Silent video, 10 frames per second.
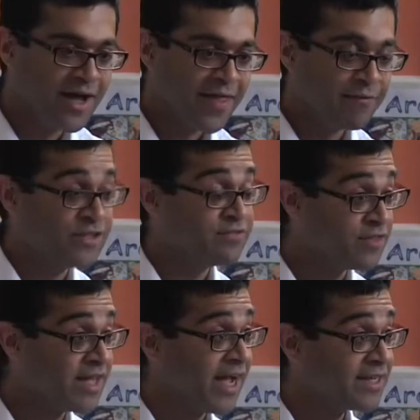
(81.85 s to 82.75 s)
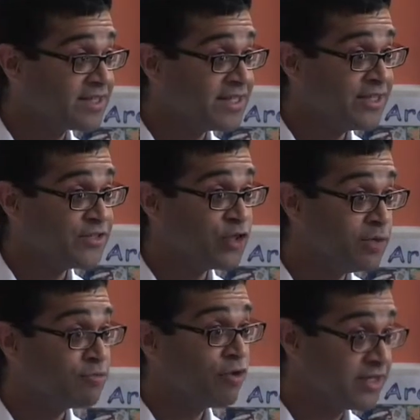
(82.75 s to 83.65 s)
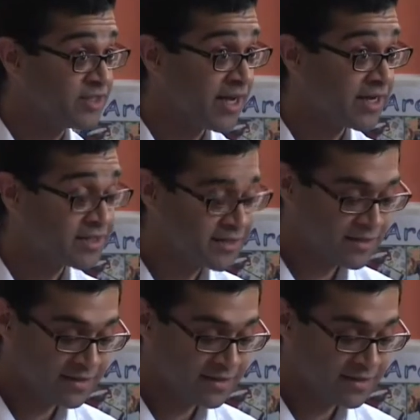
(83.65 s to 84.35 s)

And the reason for that is the Human Rights Act.